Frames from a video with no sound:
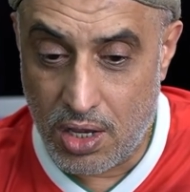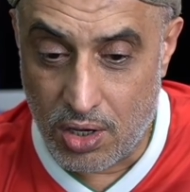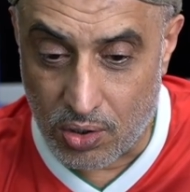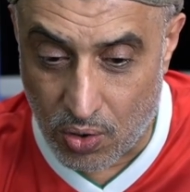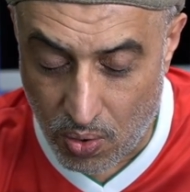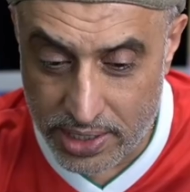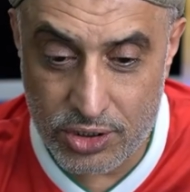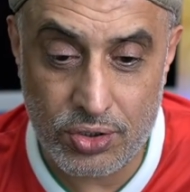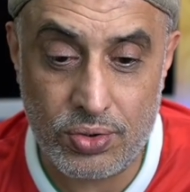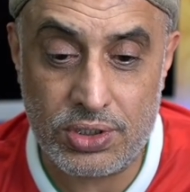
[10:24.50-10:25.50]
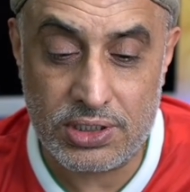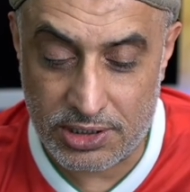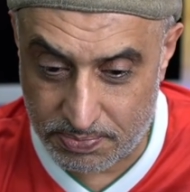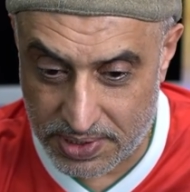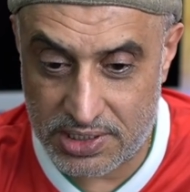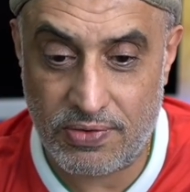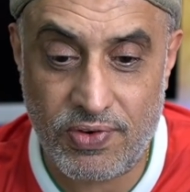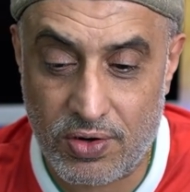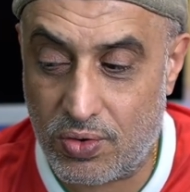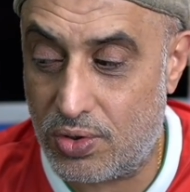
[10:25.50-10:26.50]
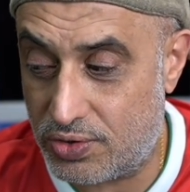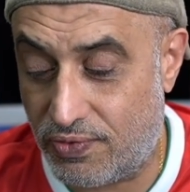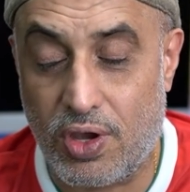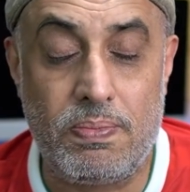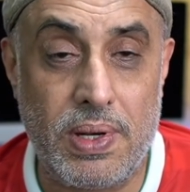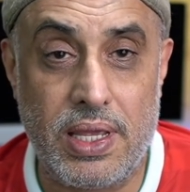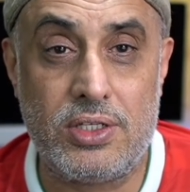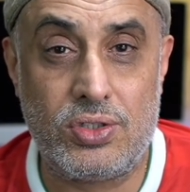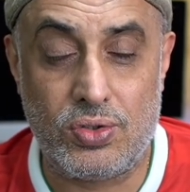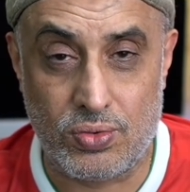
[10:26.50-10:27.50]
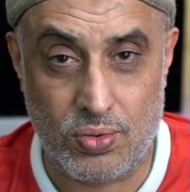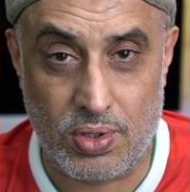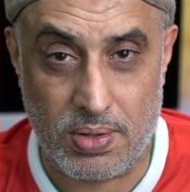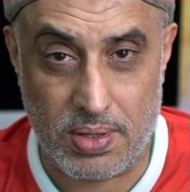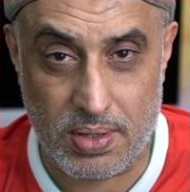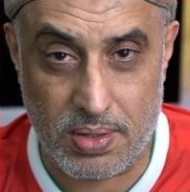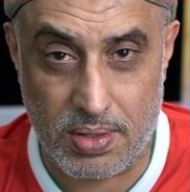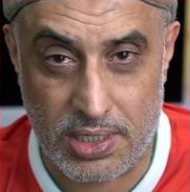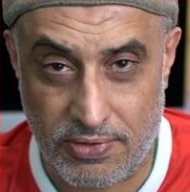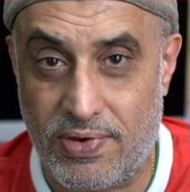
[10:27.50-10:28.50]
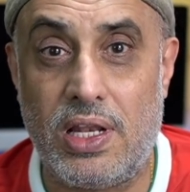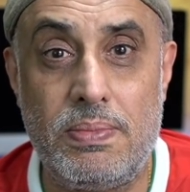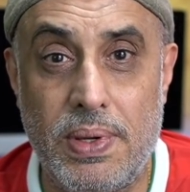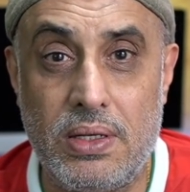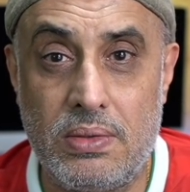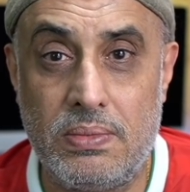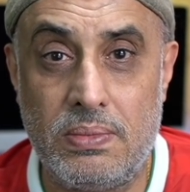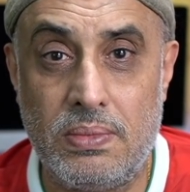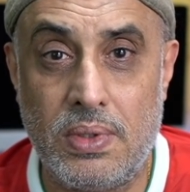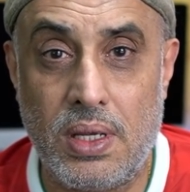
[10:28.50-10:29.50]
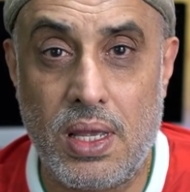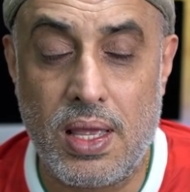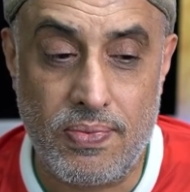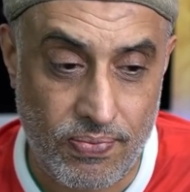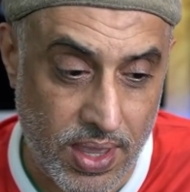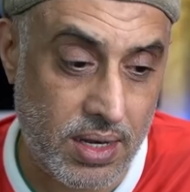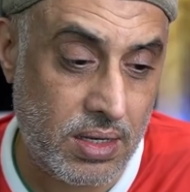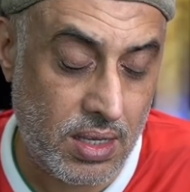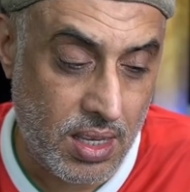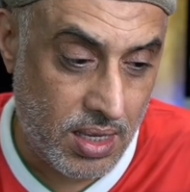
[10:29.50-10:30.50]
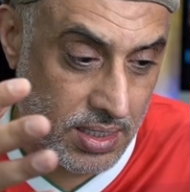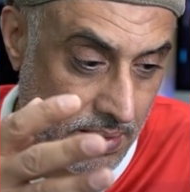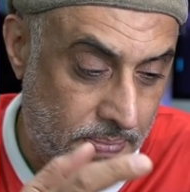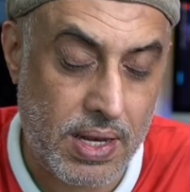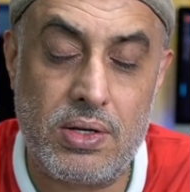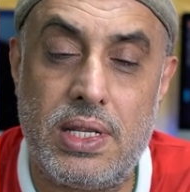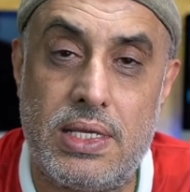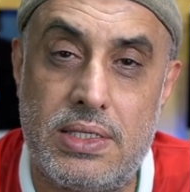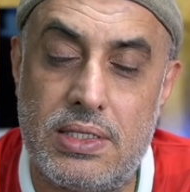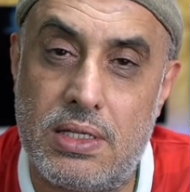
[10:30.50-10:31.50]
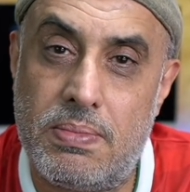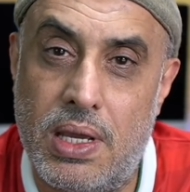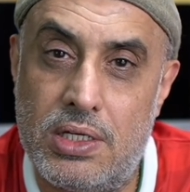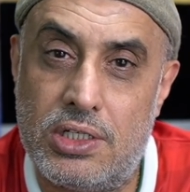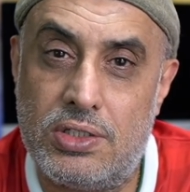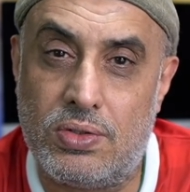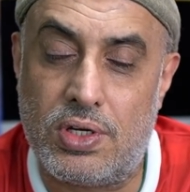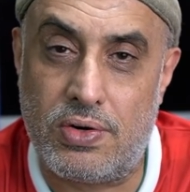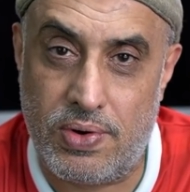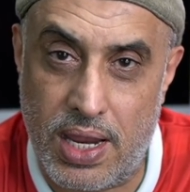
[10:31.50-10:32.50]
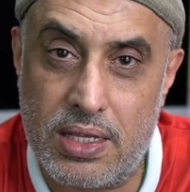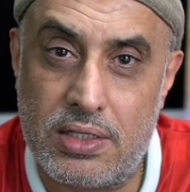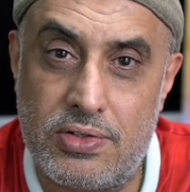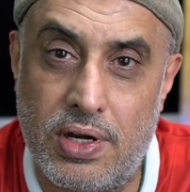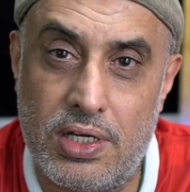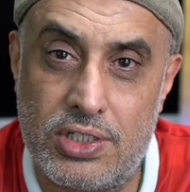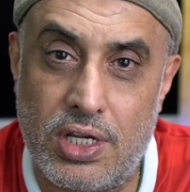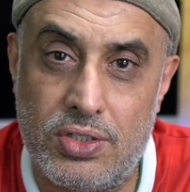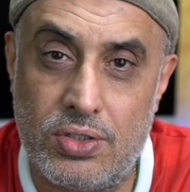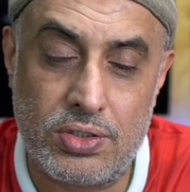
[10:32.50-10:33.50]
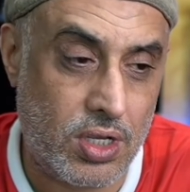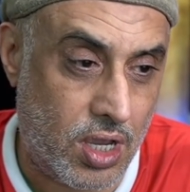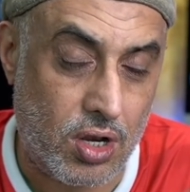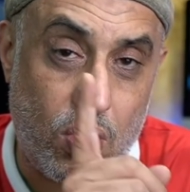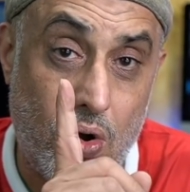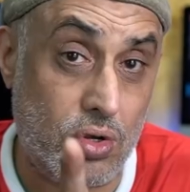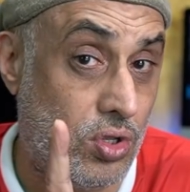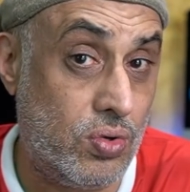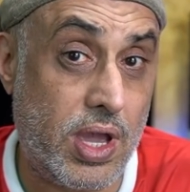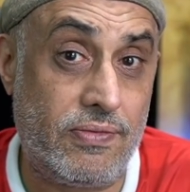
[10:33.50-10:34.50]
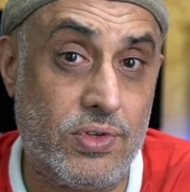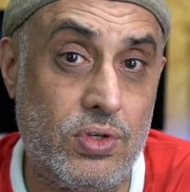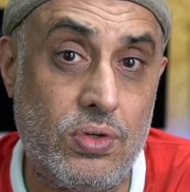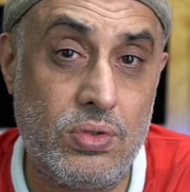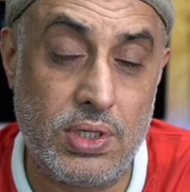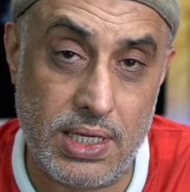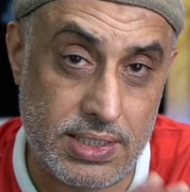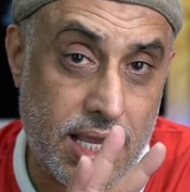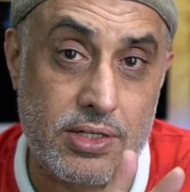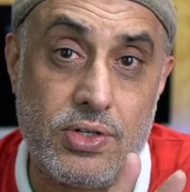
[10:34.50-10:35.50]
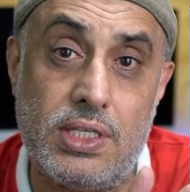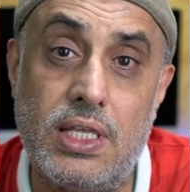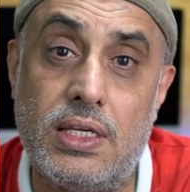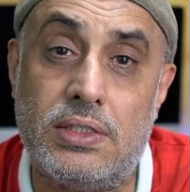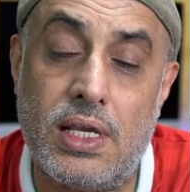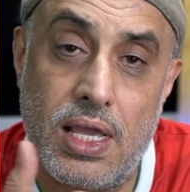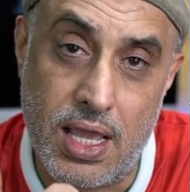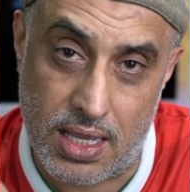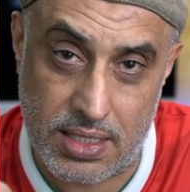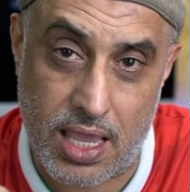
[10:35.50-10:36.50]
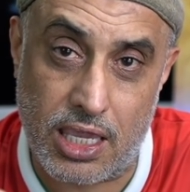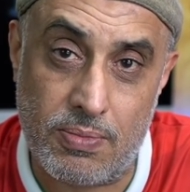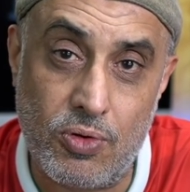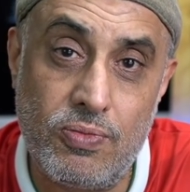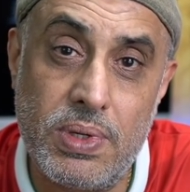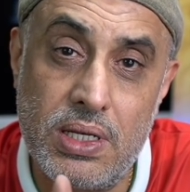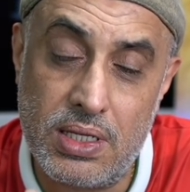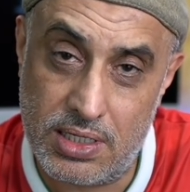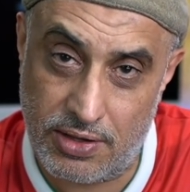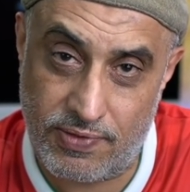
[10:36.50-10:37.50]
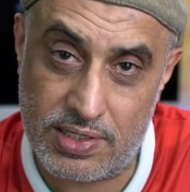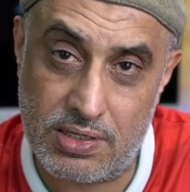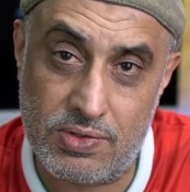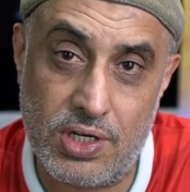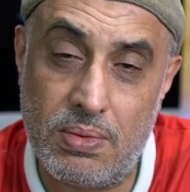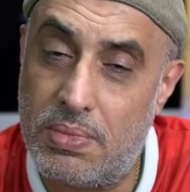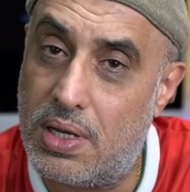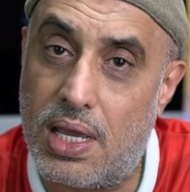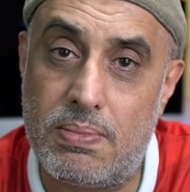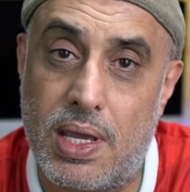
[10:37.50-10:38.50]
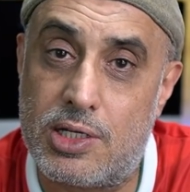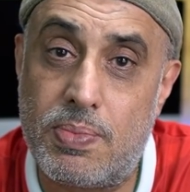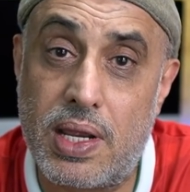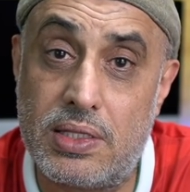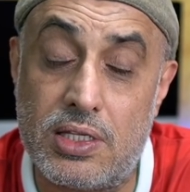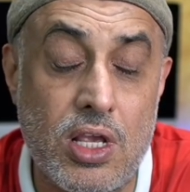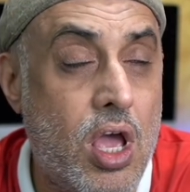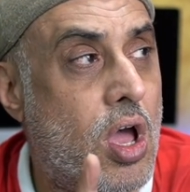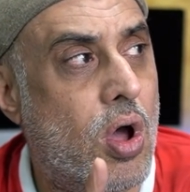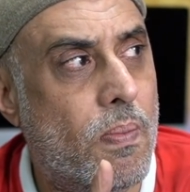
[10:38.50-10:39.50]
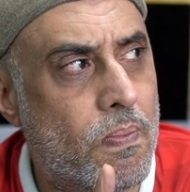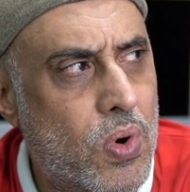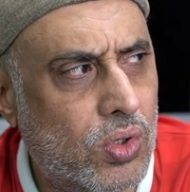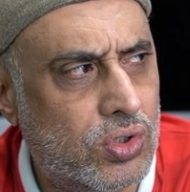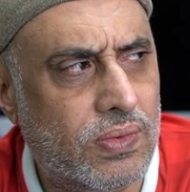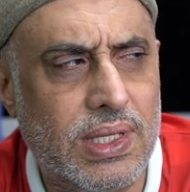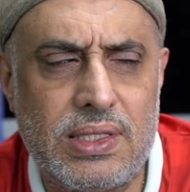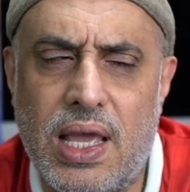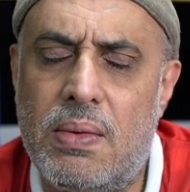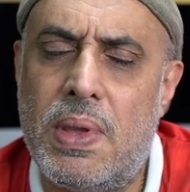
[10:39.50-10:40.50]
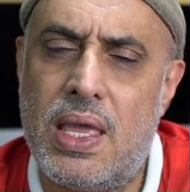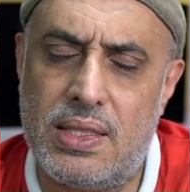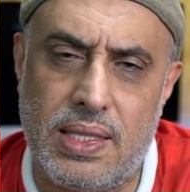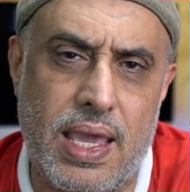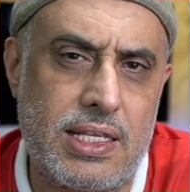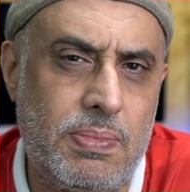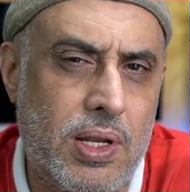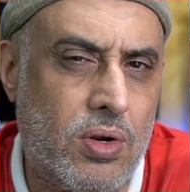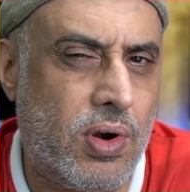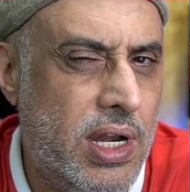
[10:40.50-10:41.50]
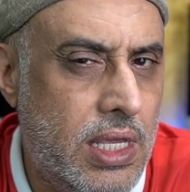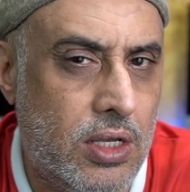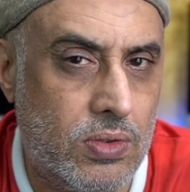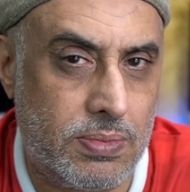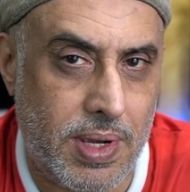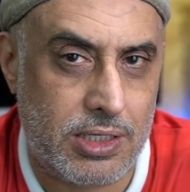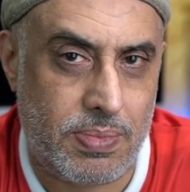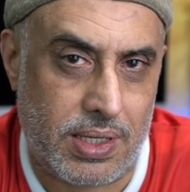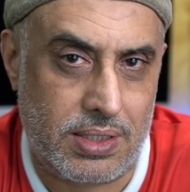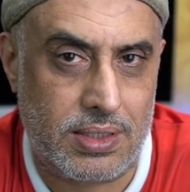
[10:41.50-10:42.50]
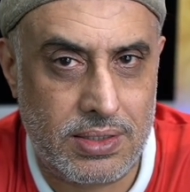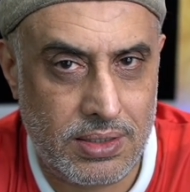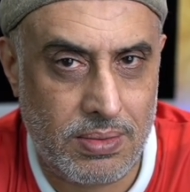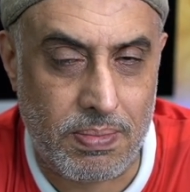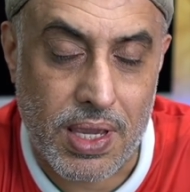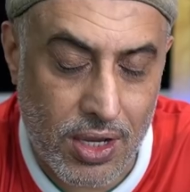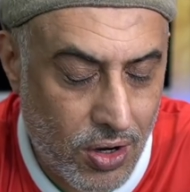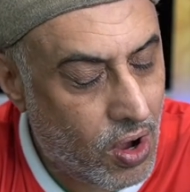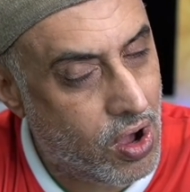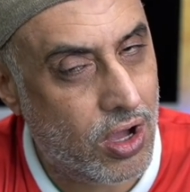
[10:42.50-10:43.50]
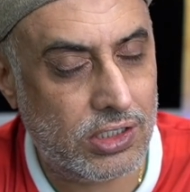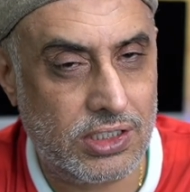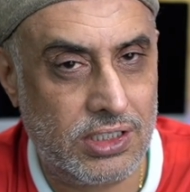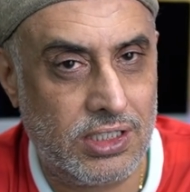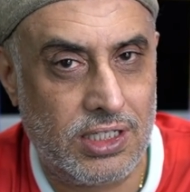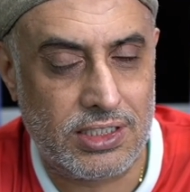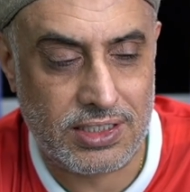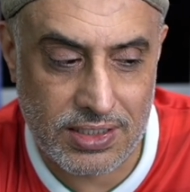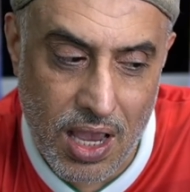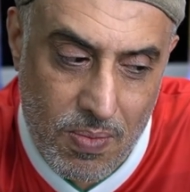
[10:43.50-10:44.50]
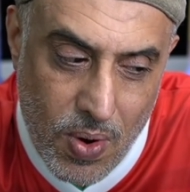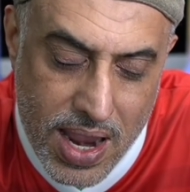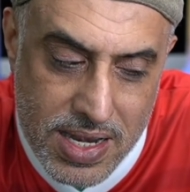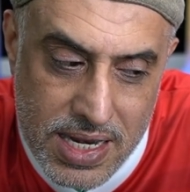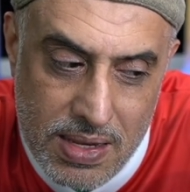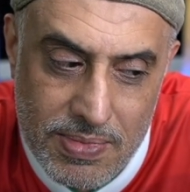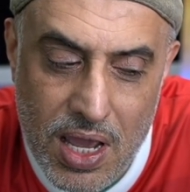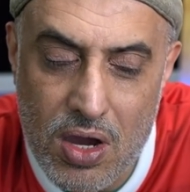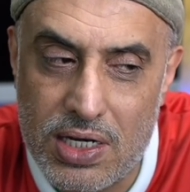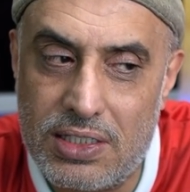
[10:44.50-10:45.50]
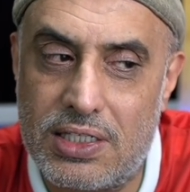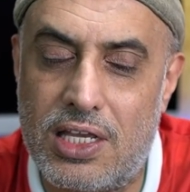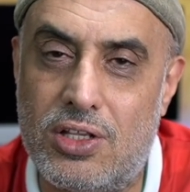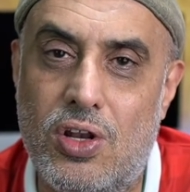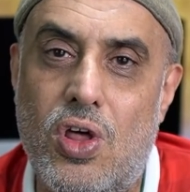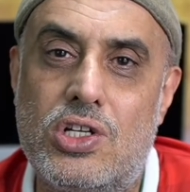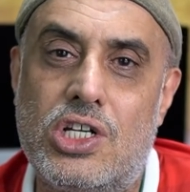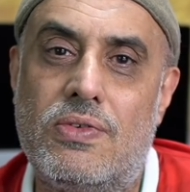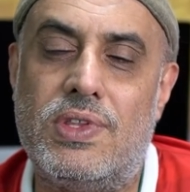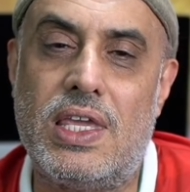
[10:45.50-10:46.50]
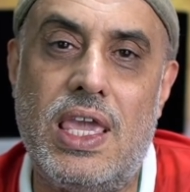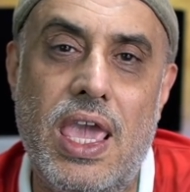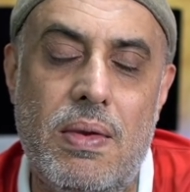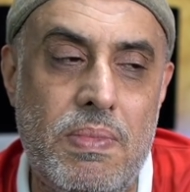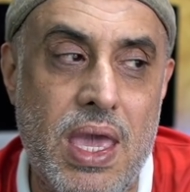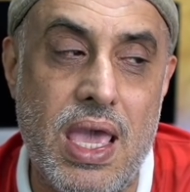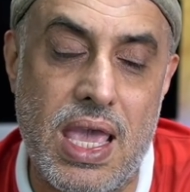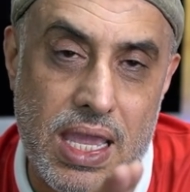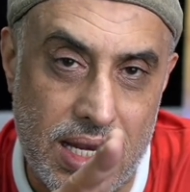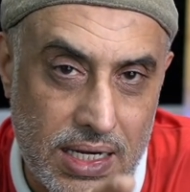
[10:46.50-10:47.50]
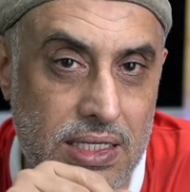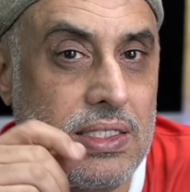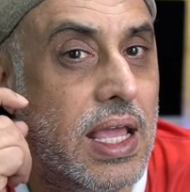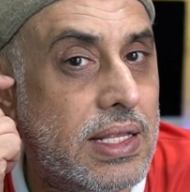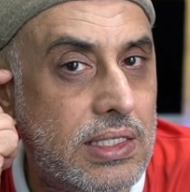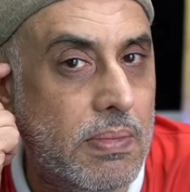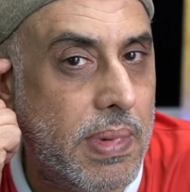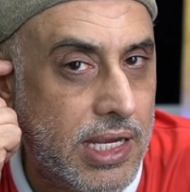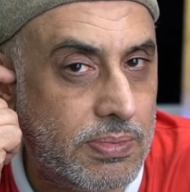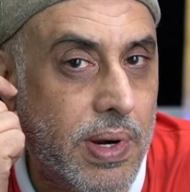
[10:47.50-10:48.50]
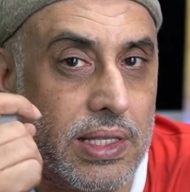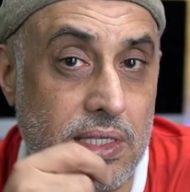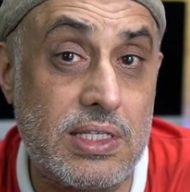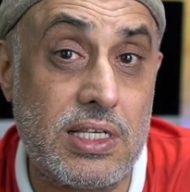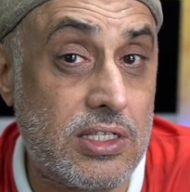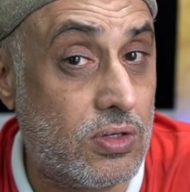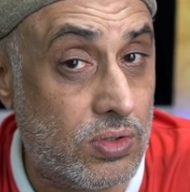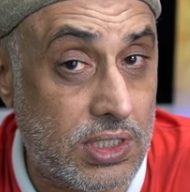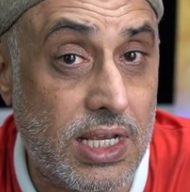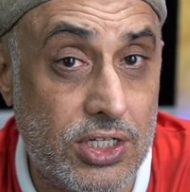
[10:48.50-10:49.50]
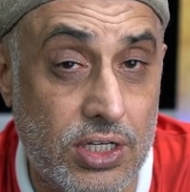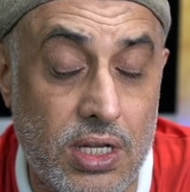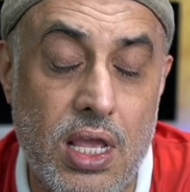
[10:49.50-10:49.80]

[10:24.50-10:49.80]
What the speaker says: Go and choose specific roles for your players to develop in. Then depend on the assistant manager to create the training schedules, and all you have to do is add three things: attacking movement, defensive shape, and match practice. Most of the time, the S-Man already includes match practice because somewhere deep down inside the logic of the game, it understands that match practice is a good session.